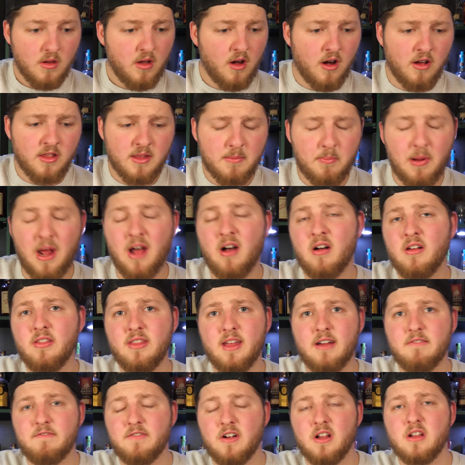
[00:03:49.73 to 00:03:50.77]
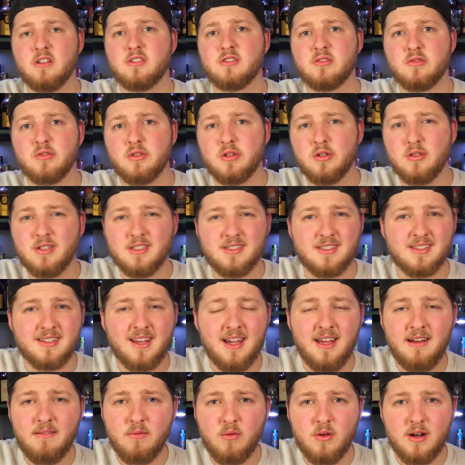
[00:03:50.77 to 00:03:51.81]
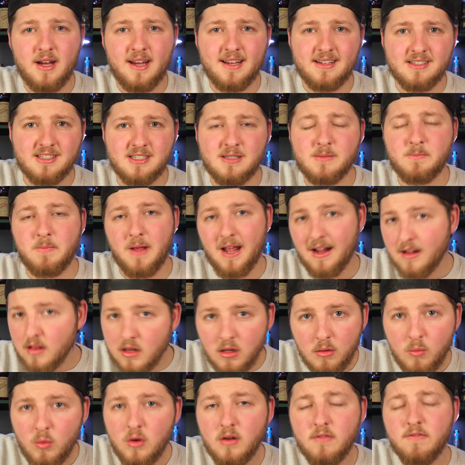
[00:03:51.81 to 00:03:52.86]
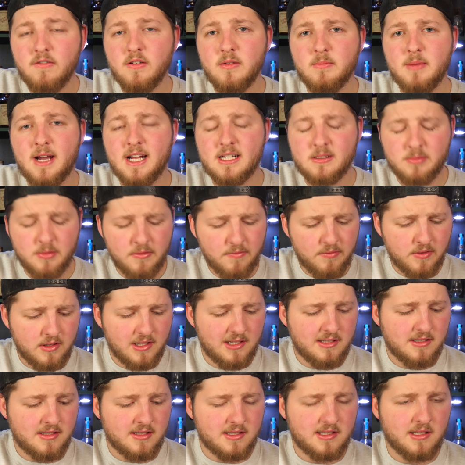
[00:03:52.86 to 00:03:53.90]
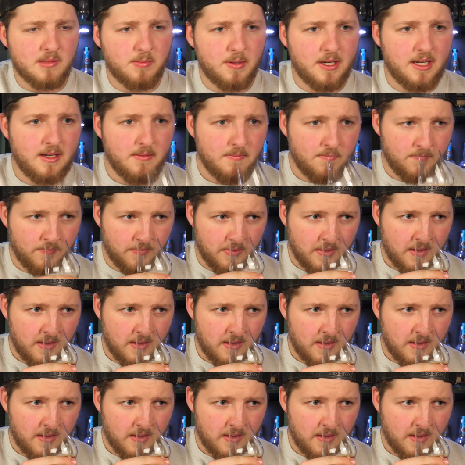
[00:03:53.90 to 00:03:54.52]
On the palate, that follows through. This is kind of what I expect the Woodford batch proof releases to be,